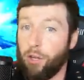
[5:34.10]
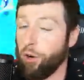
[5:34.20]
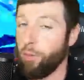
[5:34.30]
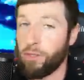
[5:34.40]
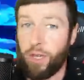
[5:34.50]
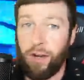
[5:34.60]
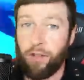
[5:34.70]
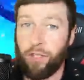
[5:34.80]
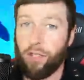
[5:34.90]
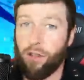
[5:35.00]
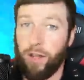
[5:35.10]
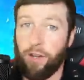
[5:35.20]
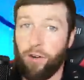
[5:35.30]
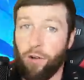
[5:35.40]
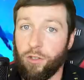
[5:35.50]
almost guaranteed to land
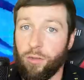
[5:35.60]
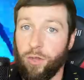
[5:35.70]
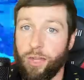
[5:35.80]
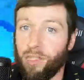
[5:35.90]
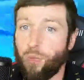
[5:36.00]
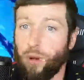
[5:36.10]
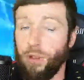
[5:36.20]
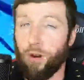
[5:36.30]
your ultimate. That's why you don't